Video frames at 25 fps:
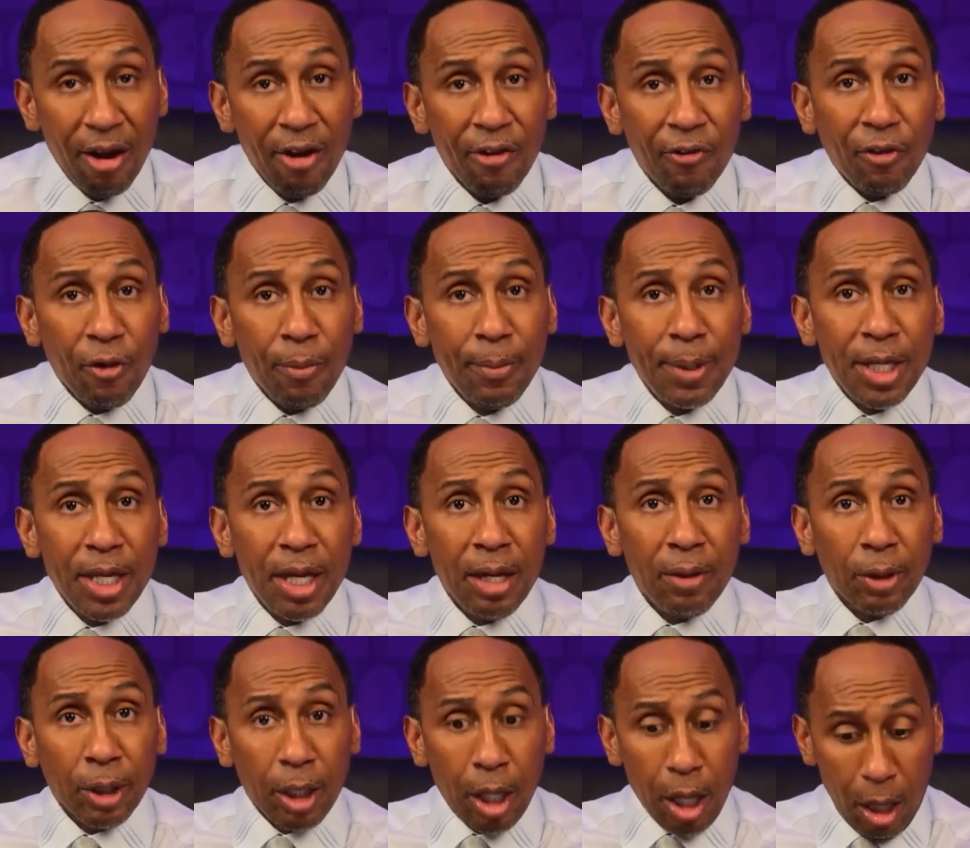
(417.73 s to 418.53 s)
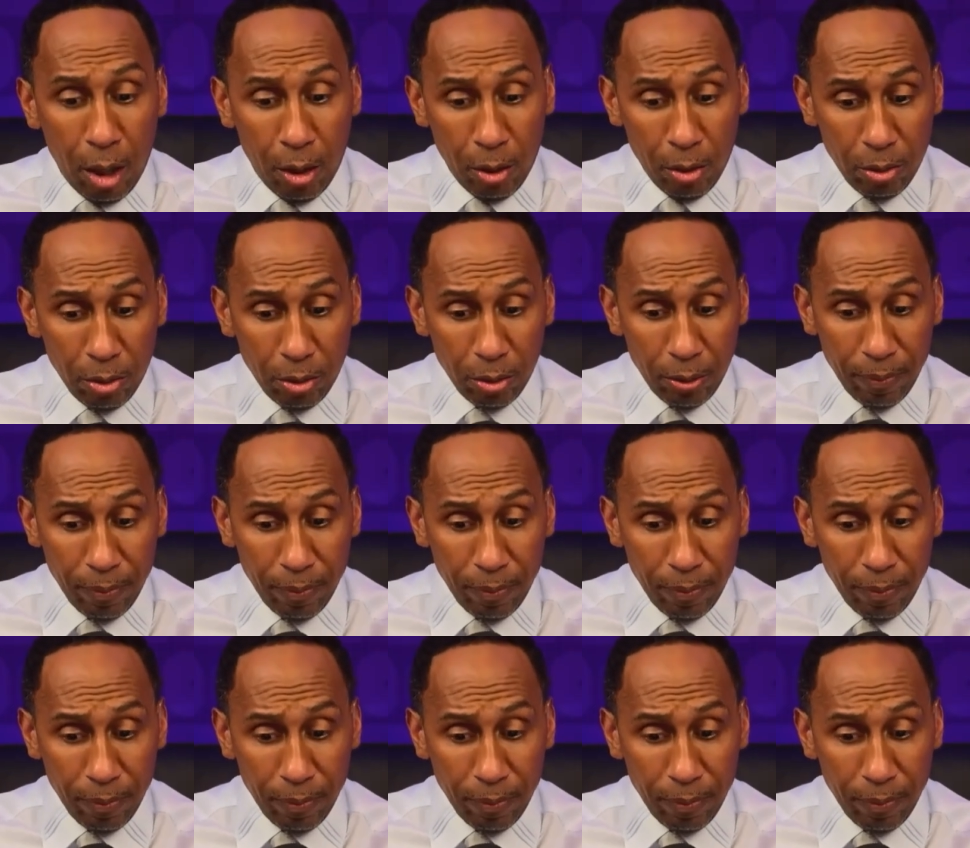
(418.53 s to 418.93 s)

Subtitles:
from a year ago.